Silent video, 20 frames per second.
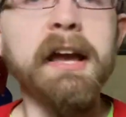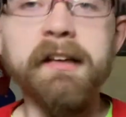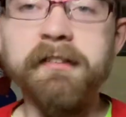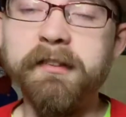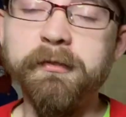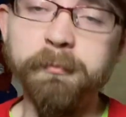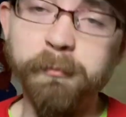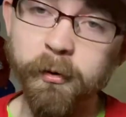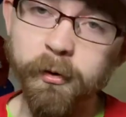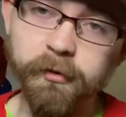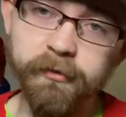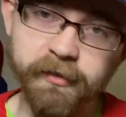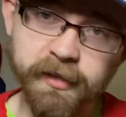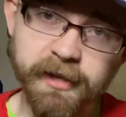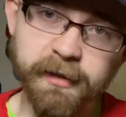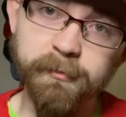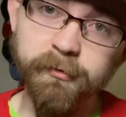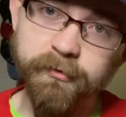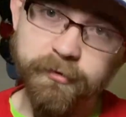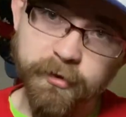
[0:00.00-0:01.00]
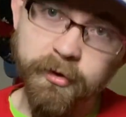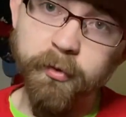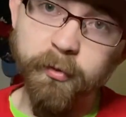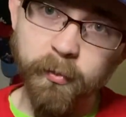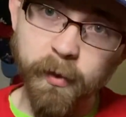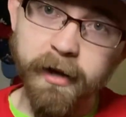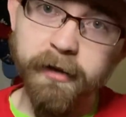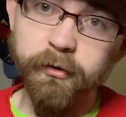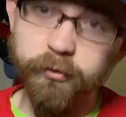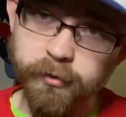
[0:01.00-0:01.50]
is if more teams do
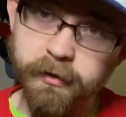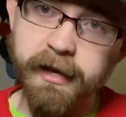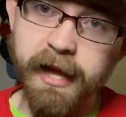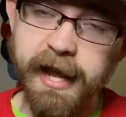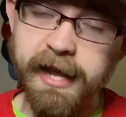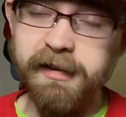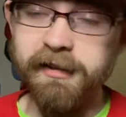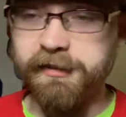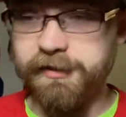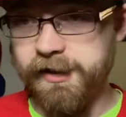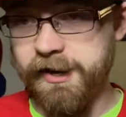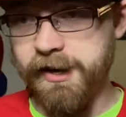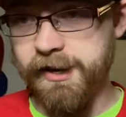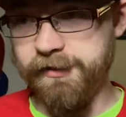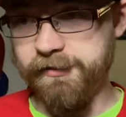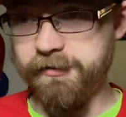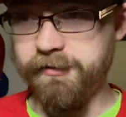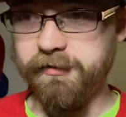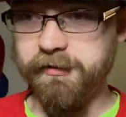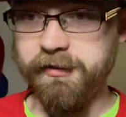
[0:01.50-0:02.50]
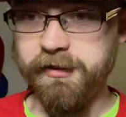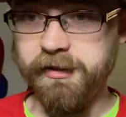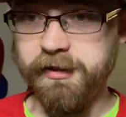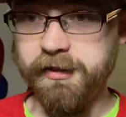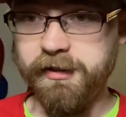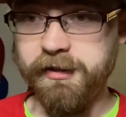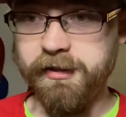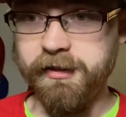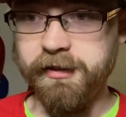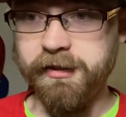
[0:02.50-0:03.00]
what Grenada does.
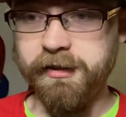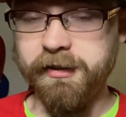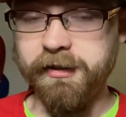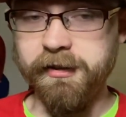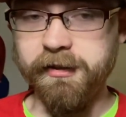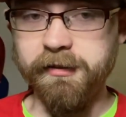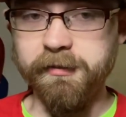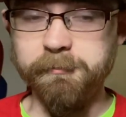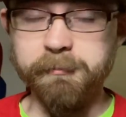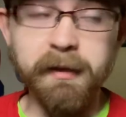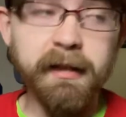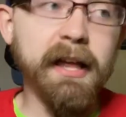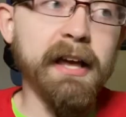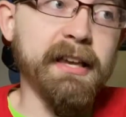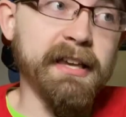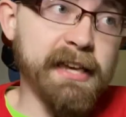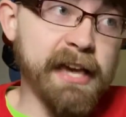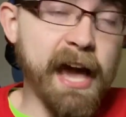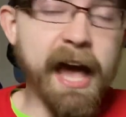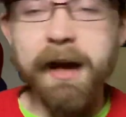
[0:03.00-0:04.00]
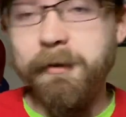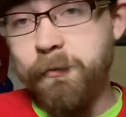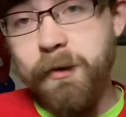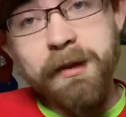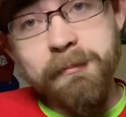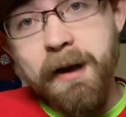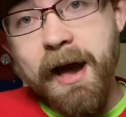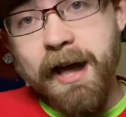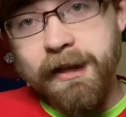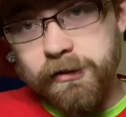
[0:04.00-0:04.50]
Be like, yeah,
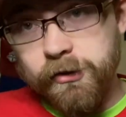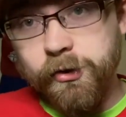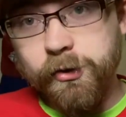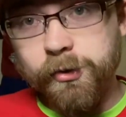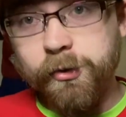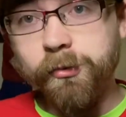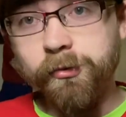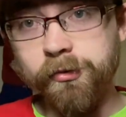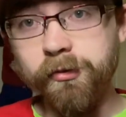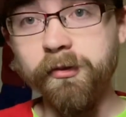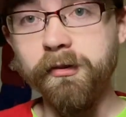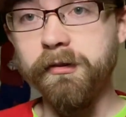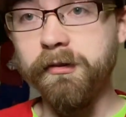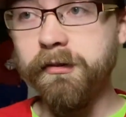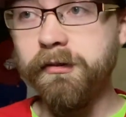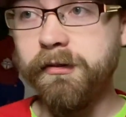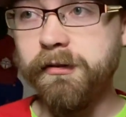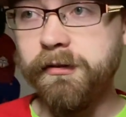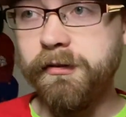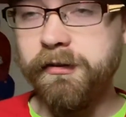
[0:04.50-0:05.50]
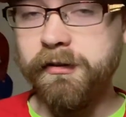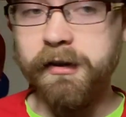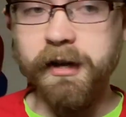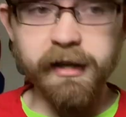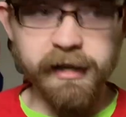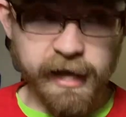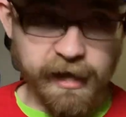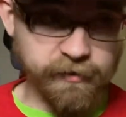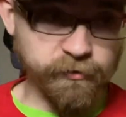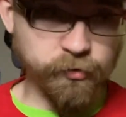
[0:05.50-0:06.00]
we might lose
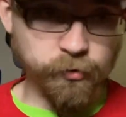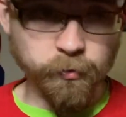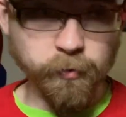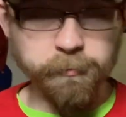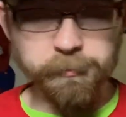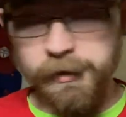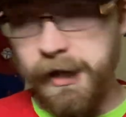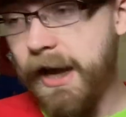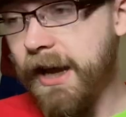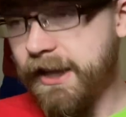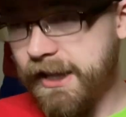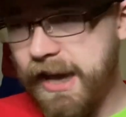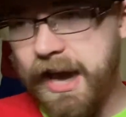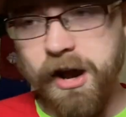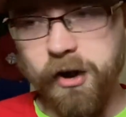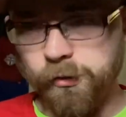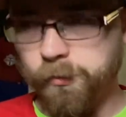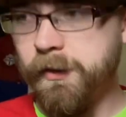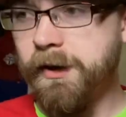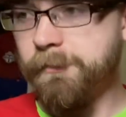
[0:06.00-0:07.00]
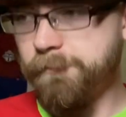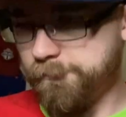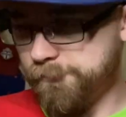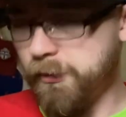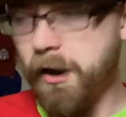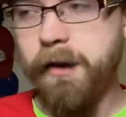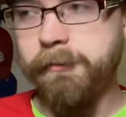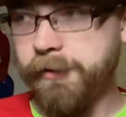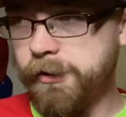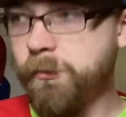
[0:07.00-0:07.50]
against who we're playing. Yeah, we
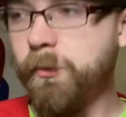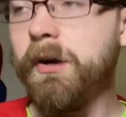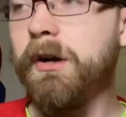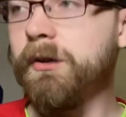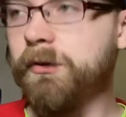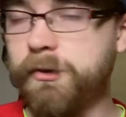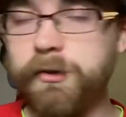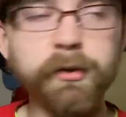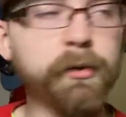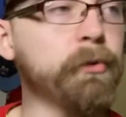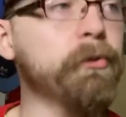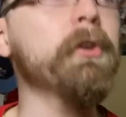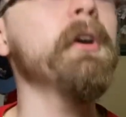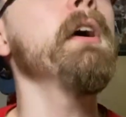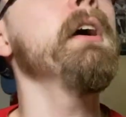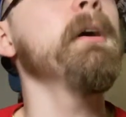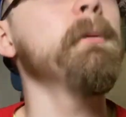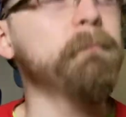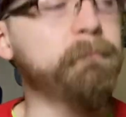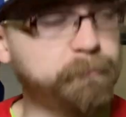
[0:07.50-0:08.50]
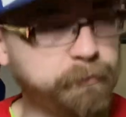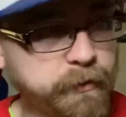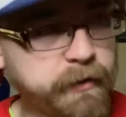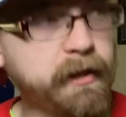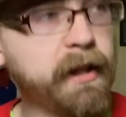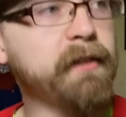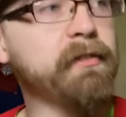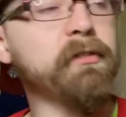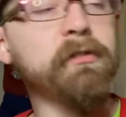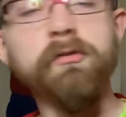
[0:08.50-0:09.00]
probably will lose, but
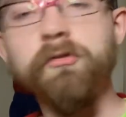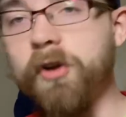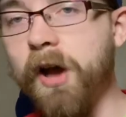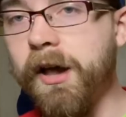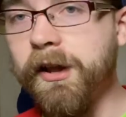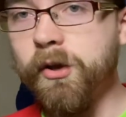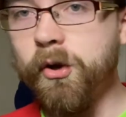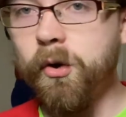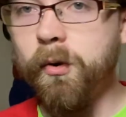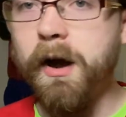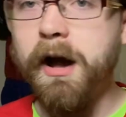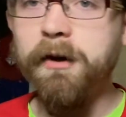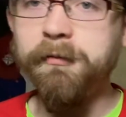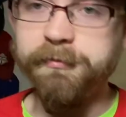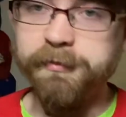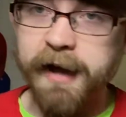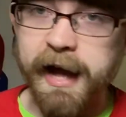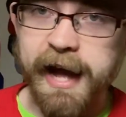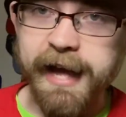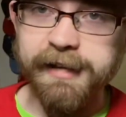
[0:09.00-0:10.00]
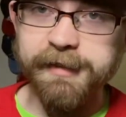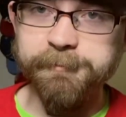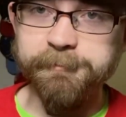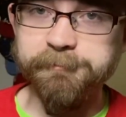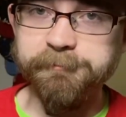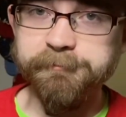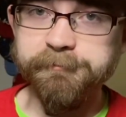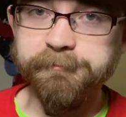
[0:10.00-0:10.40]
let's try to go out fighting.